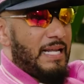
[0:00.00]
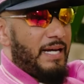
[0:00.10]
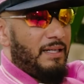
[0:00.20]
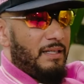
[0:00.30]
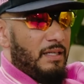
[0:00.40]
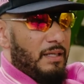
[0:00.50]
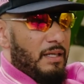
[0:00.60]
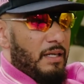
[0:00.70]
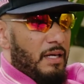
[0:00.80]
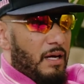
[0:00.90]
like,
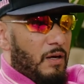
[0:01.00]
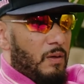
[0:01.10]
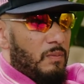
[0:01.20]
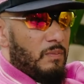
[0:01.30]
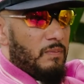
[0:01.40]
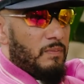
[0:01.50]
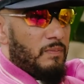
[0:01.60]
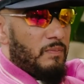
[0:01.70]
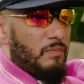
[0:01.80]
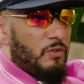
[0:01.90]
um,
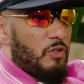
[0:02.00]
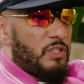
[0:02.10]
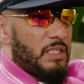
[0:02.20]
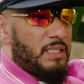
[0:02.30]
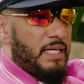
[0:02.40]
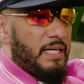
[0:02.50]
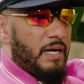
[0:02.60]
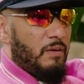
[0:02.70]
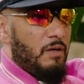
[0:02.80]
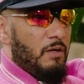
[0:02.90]
so just say
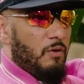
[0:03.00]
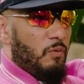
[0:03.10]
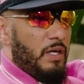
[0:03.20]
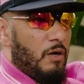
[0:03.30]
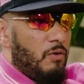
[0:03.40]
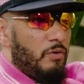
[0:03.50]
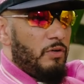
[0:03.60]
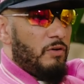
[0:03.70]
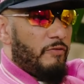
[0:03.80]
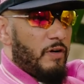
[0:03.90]
that we own
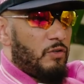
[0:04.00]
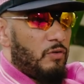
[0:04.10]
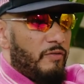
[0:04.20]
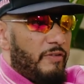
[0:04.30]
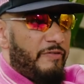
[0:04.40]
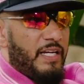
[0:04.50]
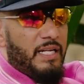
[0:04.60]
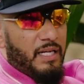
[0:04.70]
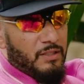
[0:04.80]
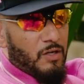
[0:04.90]
Universal and
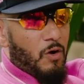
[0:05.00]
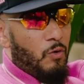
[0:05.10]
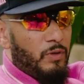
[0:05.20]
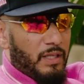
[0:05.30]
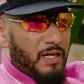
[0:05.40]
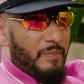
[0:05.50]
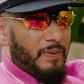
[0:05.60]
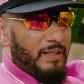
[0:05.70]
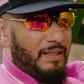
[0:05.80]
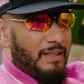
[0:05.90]
Vivendi is the holding
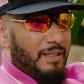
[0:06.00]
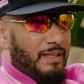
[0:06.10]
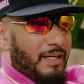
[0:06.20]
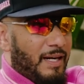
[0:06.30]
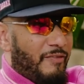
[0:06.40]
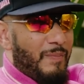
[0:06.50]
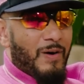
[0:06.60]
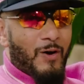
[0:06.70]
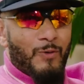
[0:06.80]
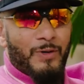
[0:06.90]
company. If I'm
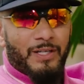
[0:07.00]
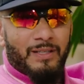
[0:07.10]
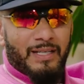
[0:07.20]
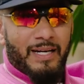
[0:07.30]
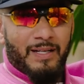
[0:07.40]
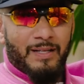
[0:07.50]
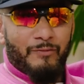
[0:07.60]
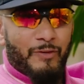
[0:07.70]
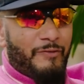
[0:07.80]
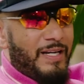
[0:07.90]
gonna own it in
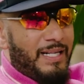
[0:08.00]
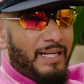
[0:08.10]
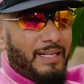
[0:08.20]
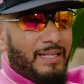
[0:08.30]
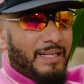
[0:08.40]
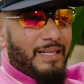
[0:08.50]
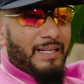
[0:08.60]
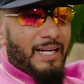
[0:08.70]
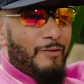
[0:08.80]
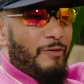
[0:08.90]
Vivendi
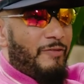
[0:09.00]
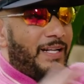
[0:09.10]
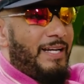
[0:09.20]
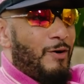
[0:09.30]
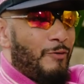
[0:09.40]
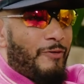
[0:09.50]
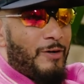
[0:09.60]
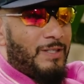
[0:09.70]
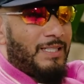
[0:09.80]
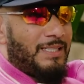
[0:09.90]
and Vivendi own
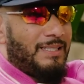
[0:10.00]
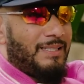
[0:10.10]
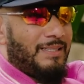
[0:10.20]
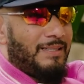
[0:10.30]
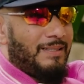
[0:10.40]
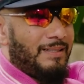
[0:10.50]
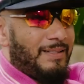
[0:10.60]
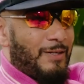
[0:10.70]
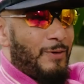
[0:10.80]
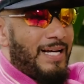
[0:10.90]
Verzuz,
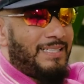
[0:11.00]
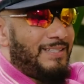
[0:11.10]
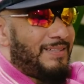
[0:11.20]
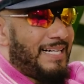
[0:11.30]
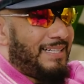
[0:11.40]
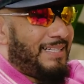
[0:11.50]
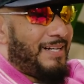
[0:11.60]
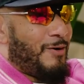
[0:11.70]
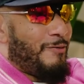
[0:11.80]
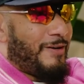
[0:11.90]
don't I still technically own